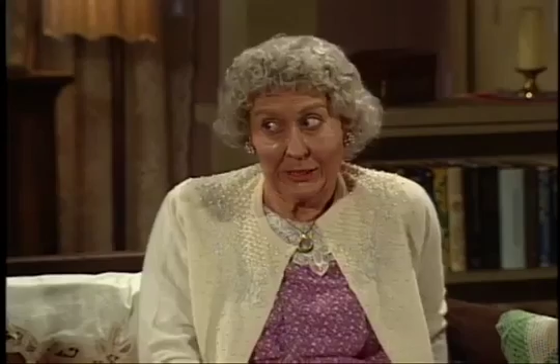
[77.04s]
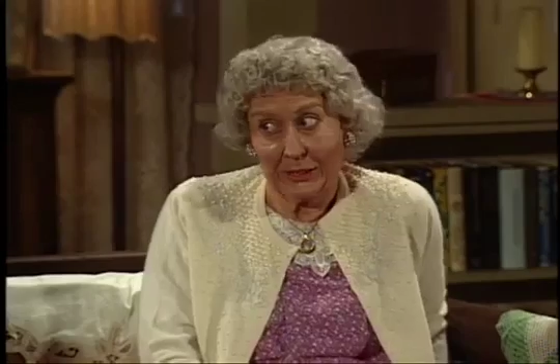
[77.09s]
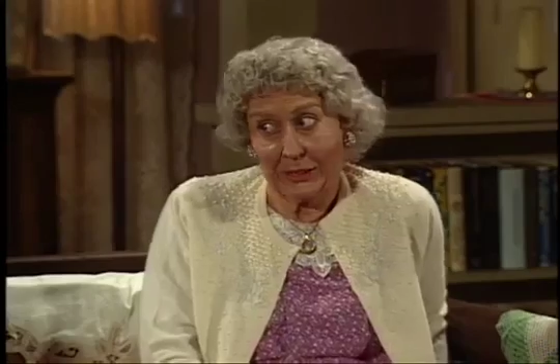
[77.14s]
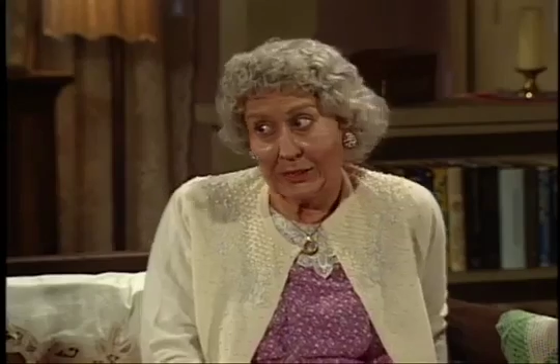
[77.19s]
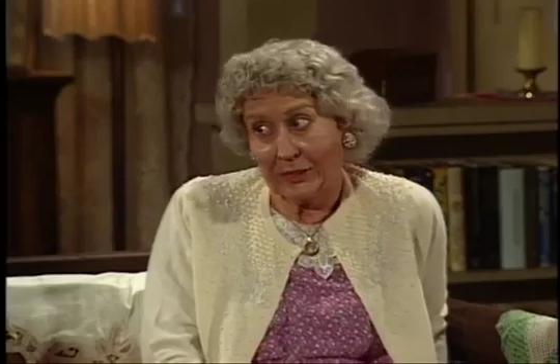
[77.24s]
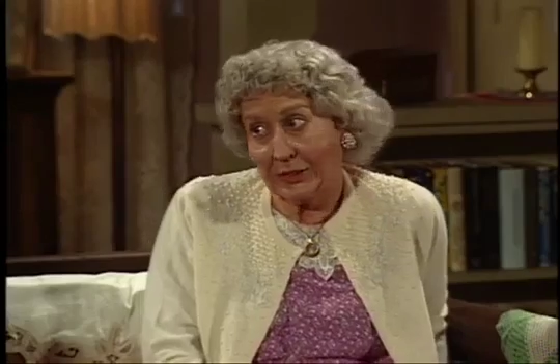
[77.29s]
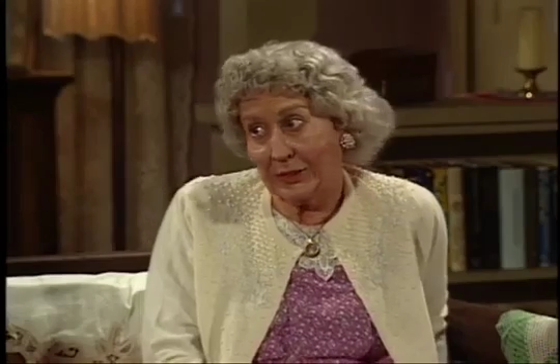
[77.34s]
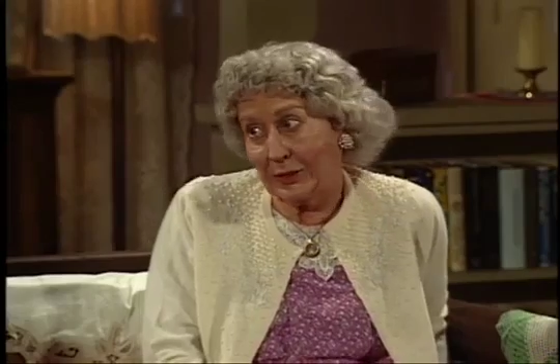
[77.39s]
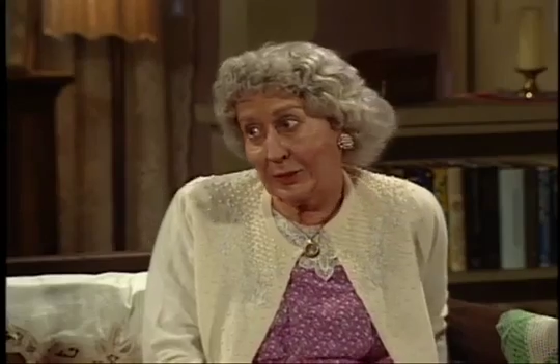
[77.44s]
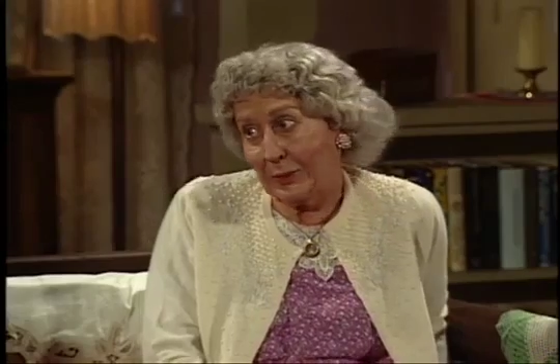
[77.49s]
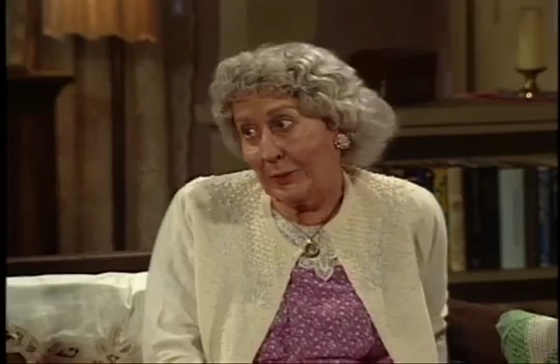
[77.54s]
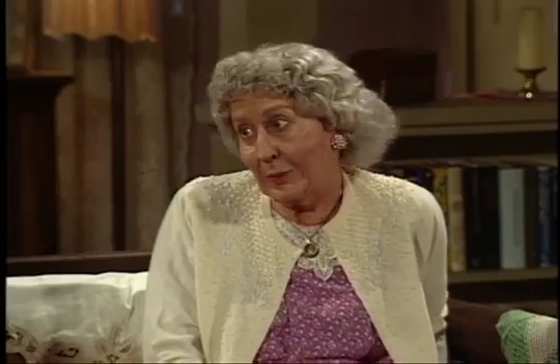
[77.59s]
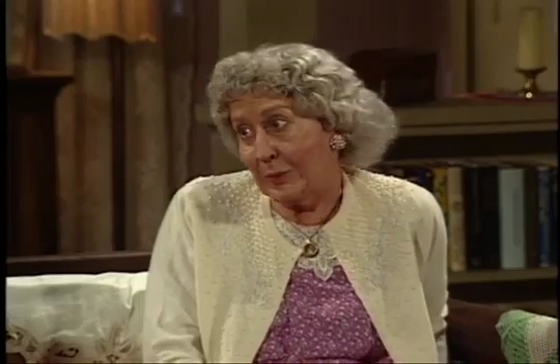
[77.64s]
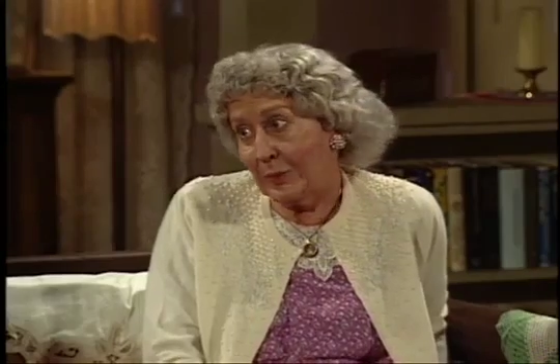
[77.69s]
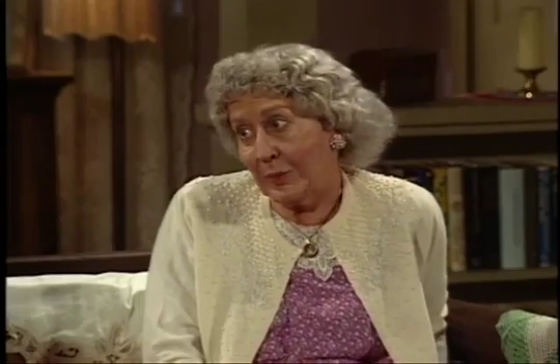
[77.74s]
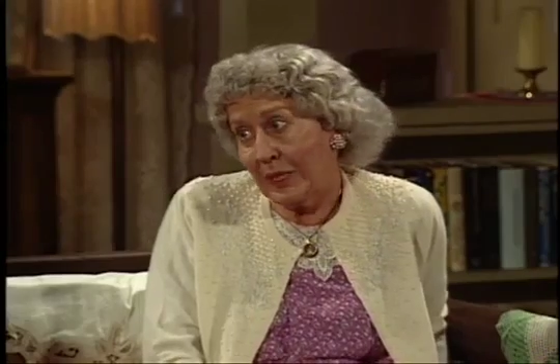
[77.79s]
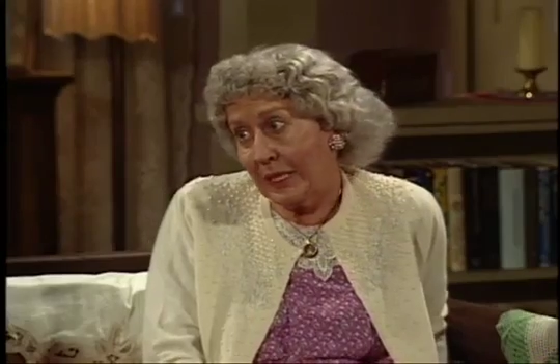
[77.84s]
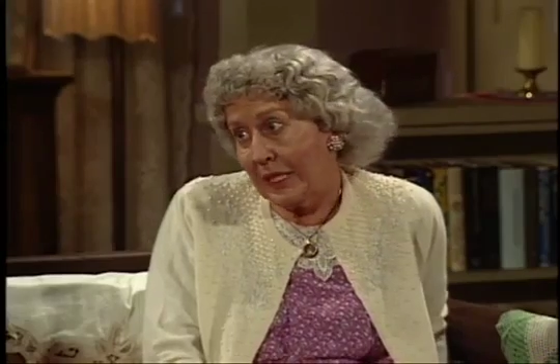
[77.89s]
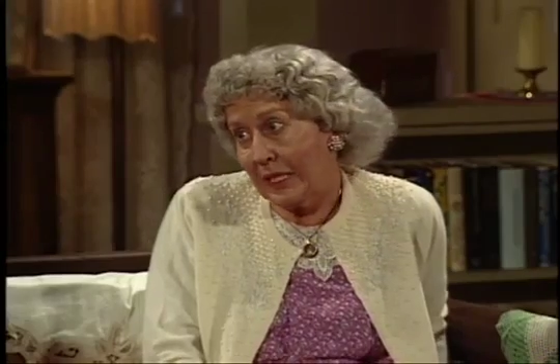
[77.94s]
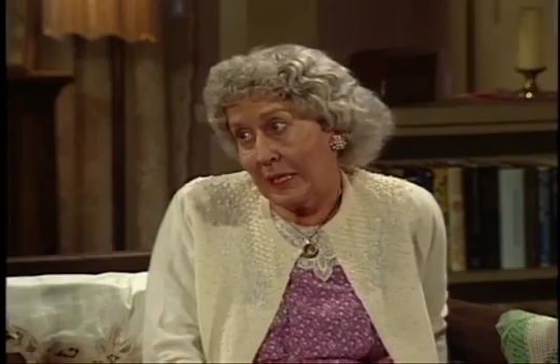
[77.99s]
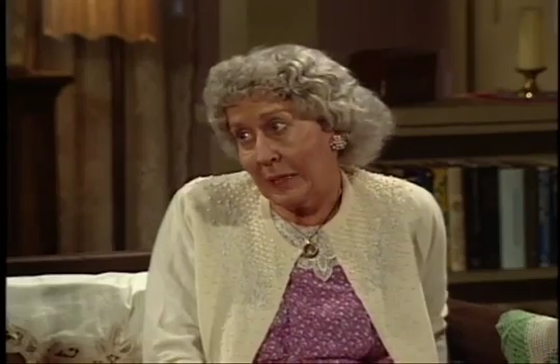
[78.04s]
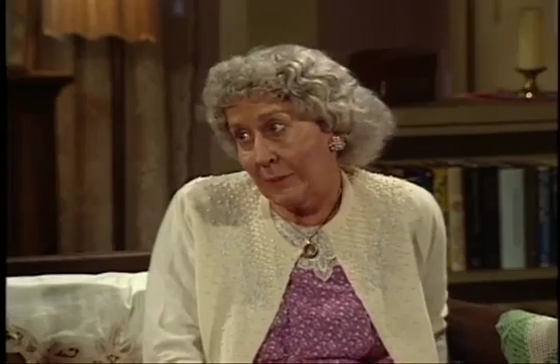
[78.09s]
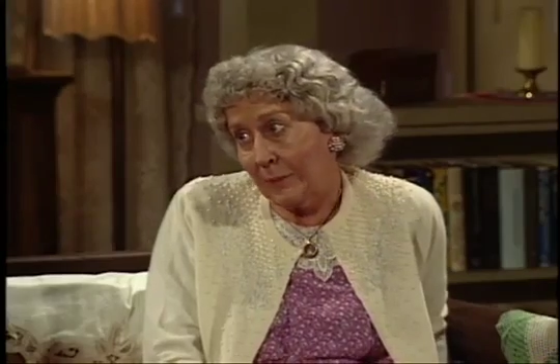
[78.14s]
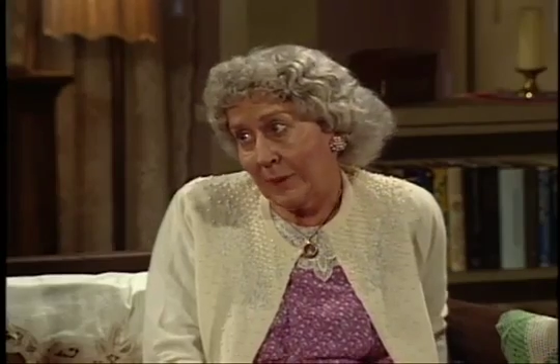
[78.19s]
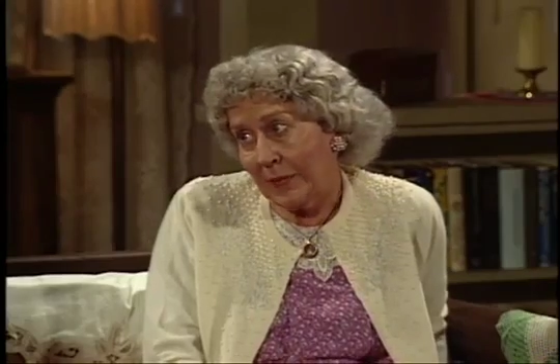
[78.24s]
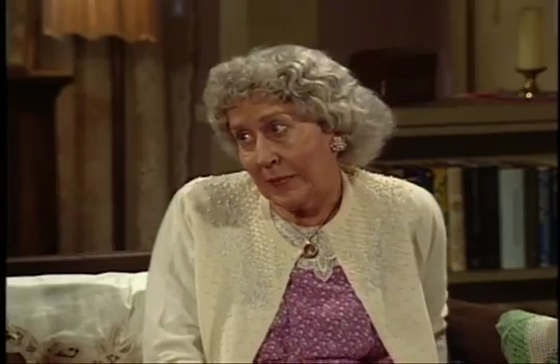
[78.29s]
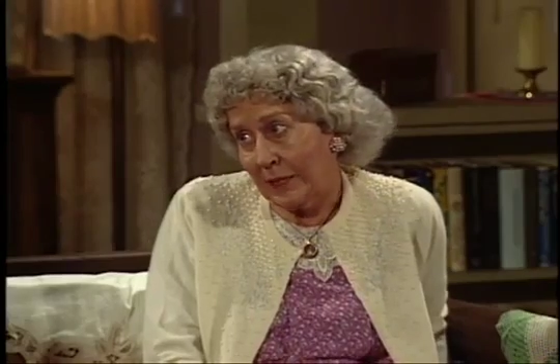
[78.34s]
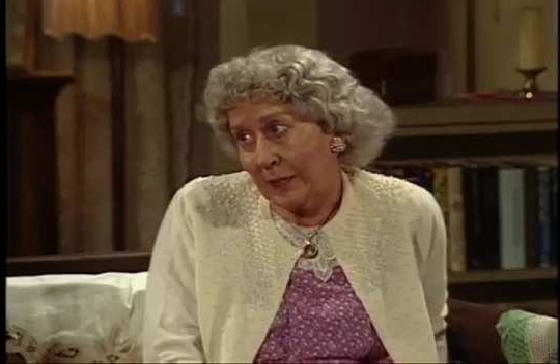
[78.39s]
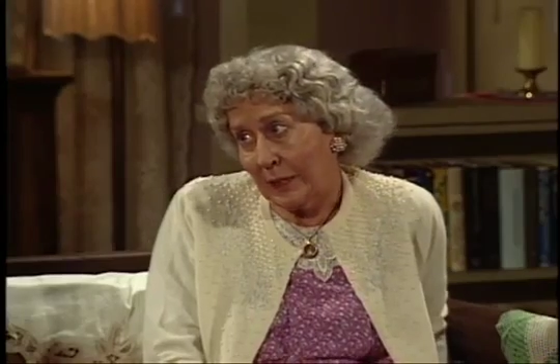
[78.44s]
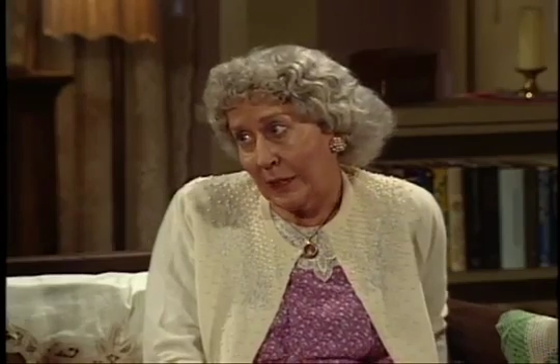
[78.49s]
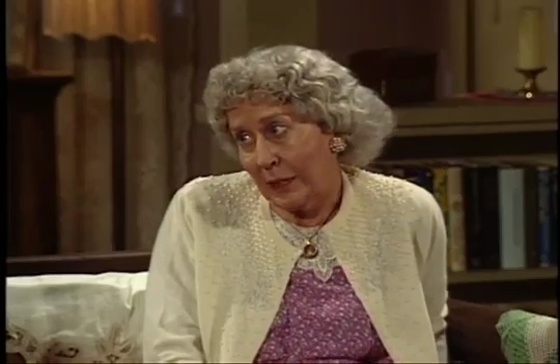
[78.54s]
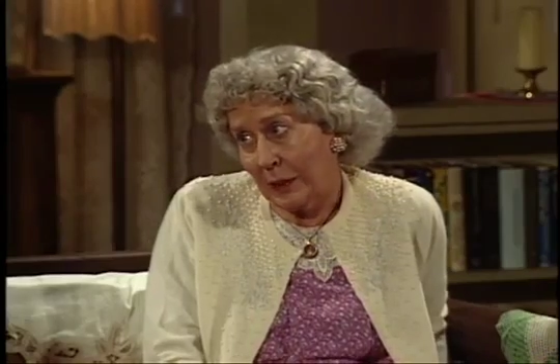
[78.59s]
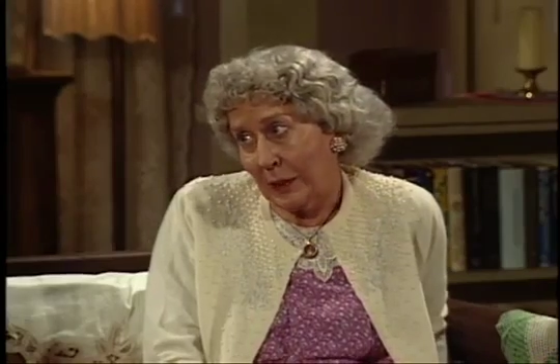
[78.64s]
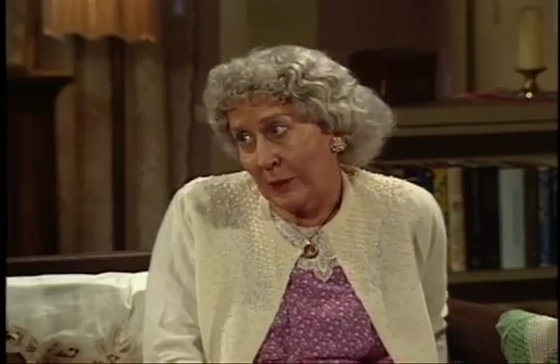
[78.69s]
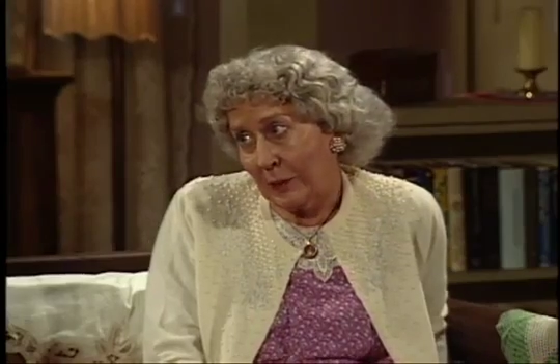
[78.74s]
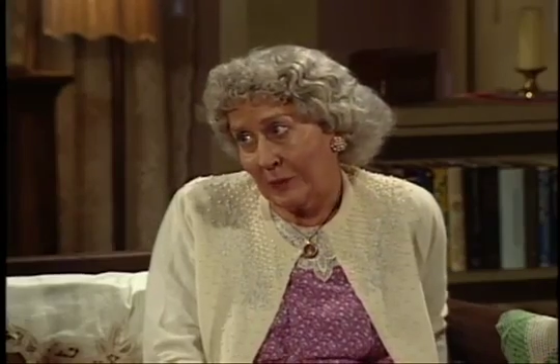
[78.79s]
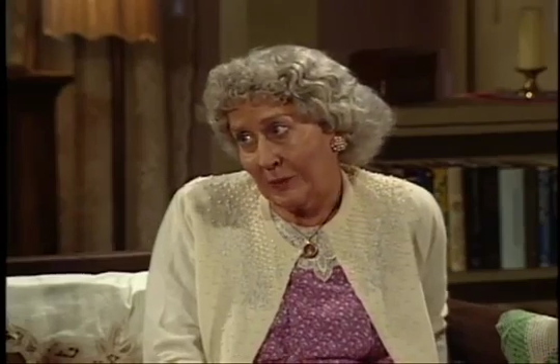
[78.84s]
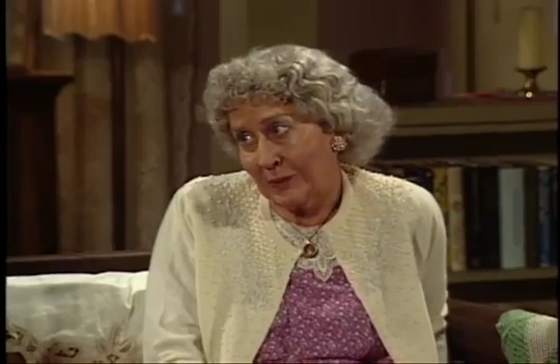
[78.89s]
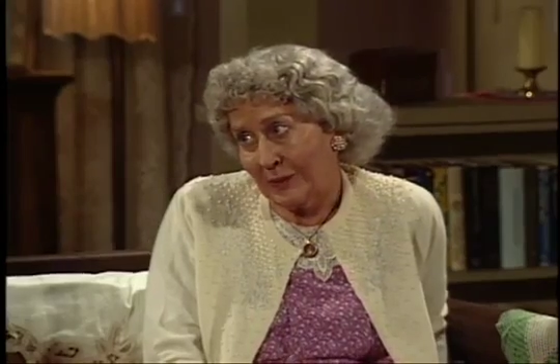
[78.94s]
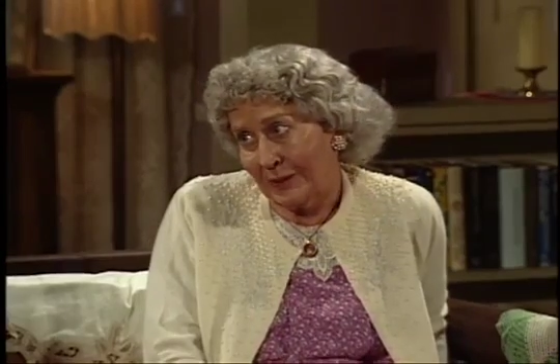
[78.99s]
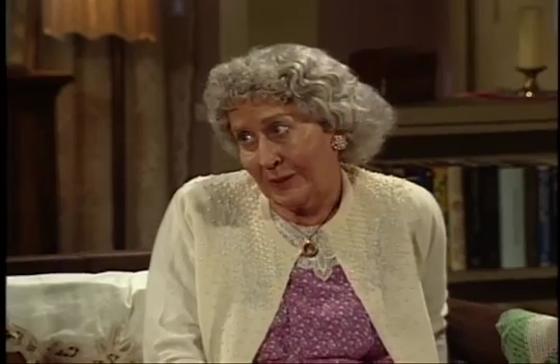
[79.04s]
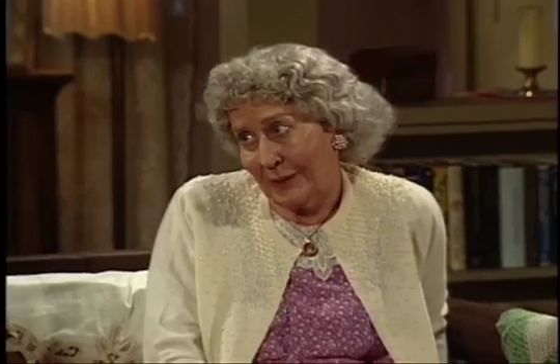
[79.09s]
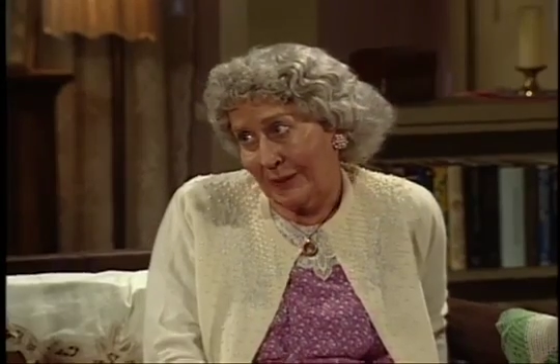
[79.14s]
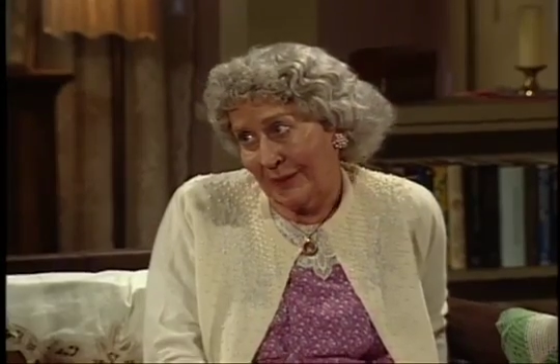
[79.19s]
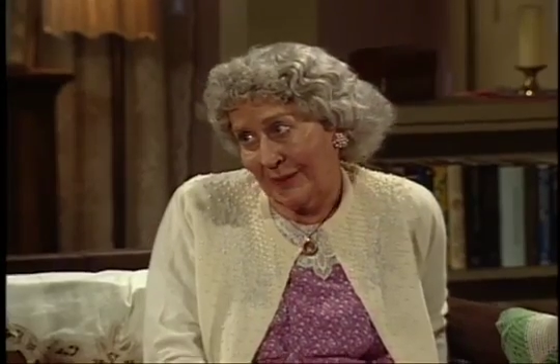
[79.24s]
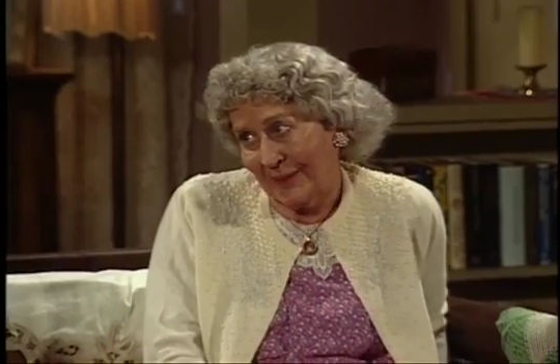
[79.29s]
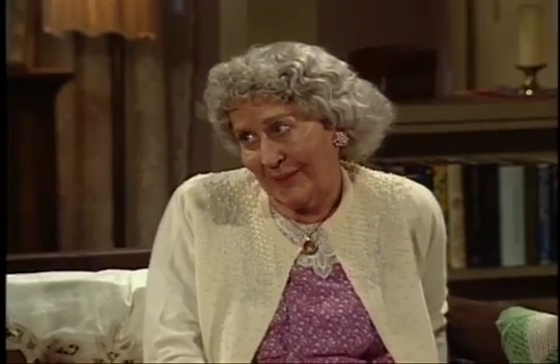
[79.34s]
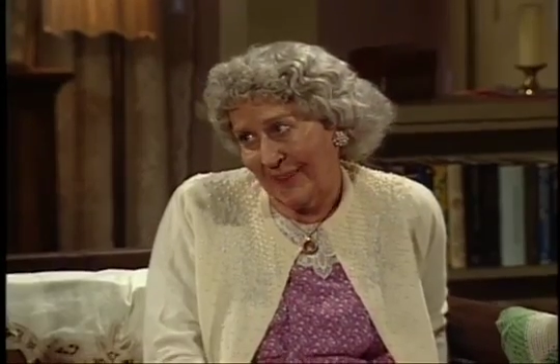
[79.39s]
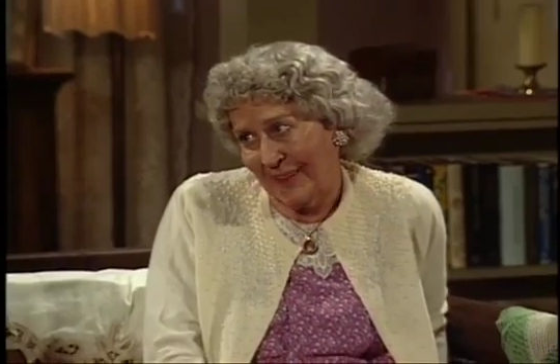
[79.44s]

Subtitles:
Just a wee bit closer.